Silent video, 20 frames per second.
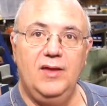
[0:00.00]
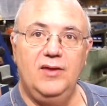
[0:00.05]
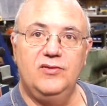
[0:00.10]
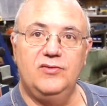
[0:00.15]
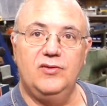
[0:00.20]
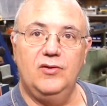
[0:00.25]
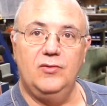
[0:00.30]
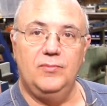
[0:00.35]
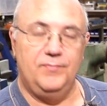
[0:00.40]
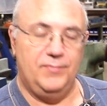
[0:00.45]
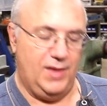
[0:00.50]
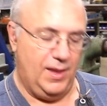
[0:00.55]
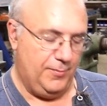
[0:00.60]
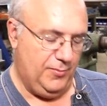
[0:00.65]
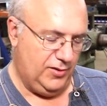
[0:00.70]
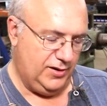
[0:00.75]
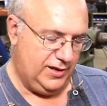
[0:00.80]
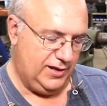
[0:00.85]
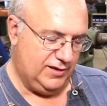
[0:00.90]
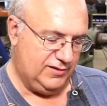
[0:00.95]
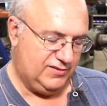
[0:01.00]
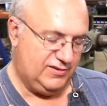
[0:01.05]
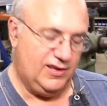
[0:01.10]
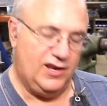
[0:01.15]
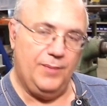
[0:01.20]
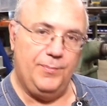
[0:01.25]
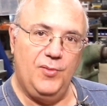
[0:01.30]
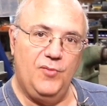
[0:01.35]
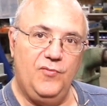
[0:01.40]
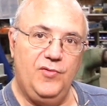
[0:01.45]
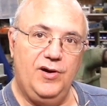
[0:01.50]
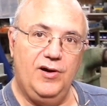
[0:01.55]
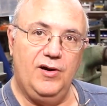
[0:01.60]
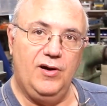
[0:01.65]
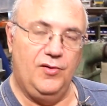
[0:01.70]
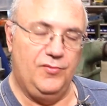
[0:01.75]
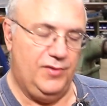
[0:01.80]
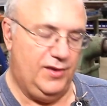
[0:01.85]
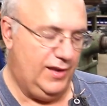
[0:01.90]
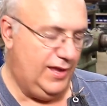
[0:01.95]
So I'm going to get set up over here
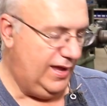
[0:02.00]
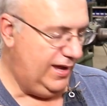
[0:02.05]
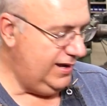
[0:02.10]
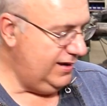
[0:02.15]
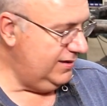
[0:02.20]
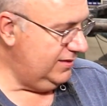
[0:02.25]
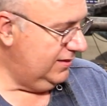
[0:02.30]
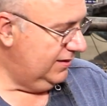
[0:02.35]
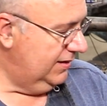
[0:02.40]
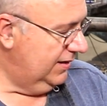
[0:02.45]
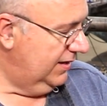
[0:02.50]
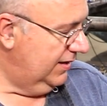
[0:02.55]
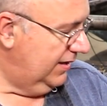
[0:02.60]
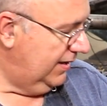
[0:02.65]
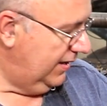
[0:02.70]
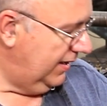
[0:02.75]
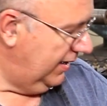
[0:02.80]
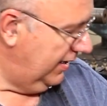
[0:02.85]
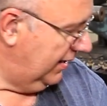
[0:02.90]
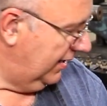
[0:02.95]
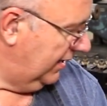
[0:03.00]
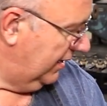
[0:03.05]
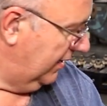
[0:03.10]
on the lathe, and